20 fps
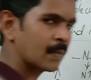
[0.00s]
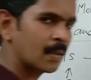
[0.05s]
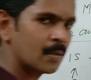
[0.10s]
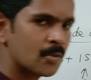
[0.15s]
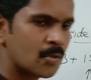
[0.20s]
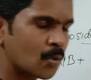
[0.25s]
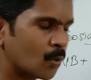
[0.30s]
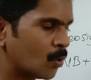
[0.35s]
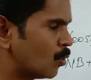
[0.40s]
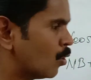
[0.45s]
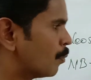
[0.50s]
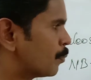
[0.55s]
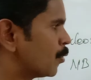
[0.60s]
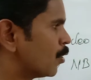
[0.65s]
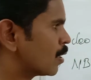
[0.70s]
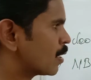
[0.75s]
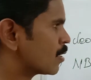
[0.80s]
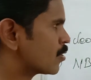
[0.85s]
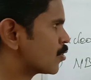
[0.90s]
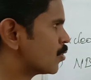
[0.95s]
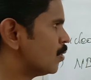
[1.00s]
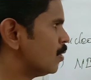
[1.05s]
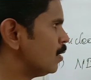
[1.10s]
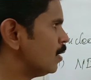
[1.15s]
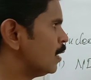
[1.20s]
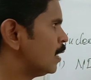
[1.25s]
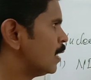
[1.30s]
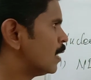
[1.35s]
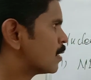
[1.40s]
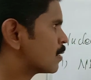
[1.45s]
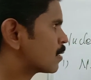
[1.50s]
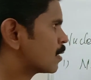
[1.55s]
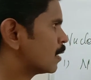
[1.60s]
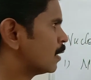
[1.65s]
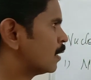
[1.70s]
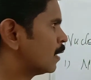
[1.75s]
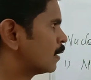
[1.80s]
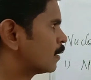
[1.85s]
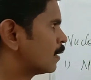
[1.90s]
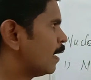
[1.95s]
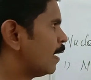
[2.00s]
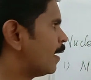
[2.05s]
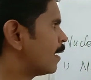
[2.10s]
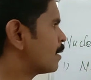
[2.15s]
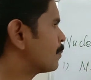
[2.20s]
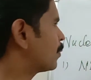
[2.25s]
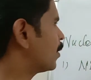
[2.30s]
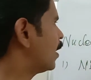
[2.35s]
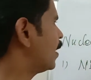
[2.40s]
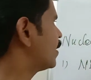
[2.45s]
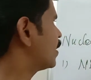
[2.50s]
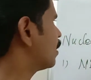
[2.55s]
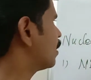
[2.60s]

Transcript: So hope you understood. See, the third point